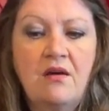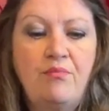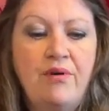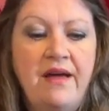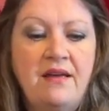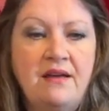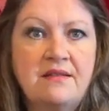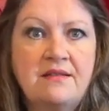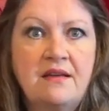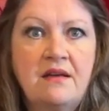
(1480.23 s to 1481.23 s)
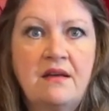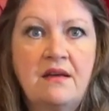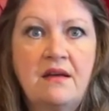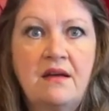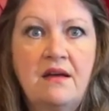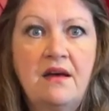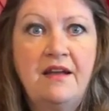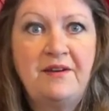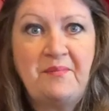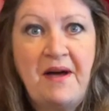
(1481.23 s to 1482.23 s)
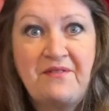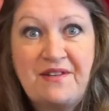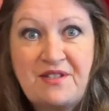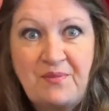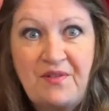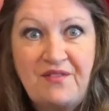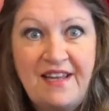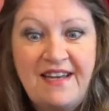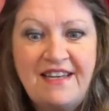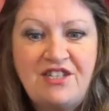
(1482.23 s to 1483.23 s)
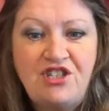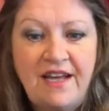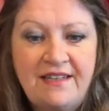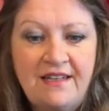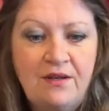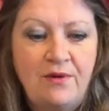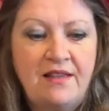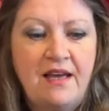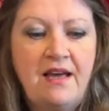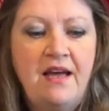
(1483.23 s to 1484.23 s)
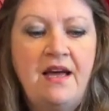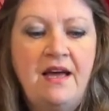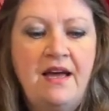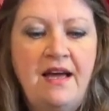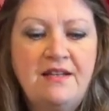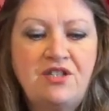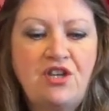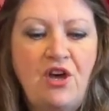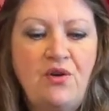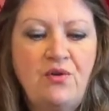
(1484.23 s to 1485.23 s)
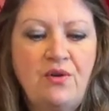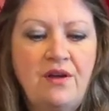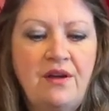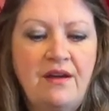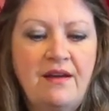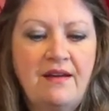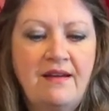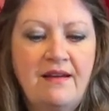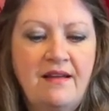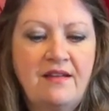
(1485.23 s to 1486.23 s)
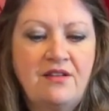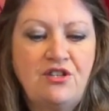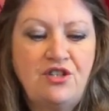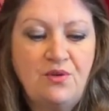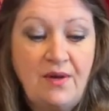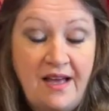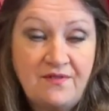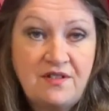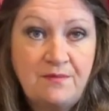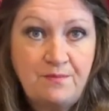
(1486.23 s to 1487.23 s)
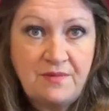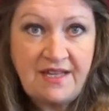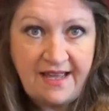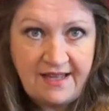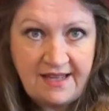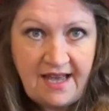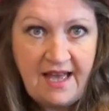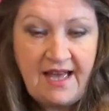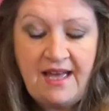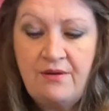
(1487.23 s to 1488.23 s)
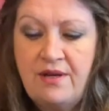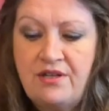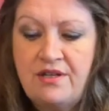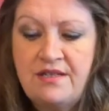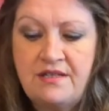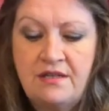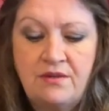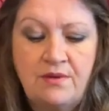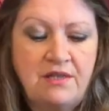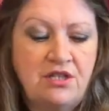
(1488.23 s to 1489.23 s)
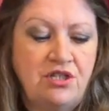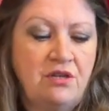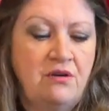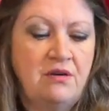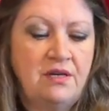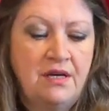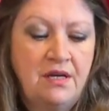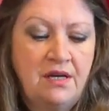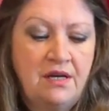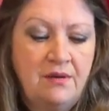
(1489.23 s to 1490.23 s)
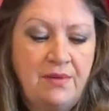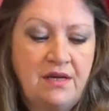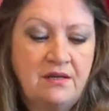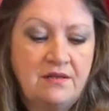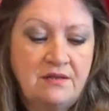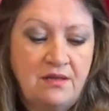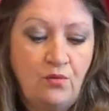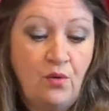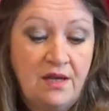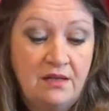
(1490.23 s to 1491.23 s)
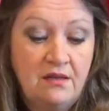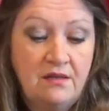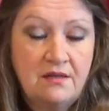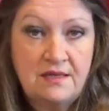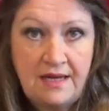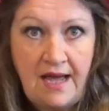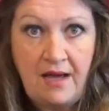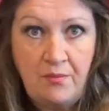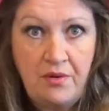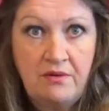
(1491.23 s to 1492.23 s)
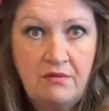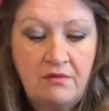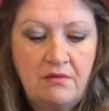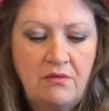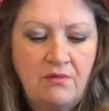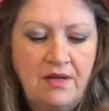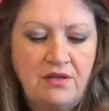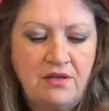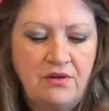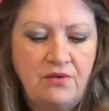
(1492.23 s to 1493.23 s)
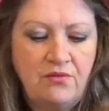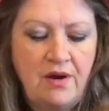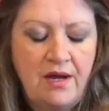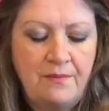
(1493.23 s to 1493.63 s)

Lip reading: breaks, and I'm having to be really gentle with it. So you do have to take care when you're knitting with this yarn, because it will snap when you're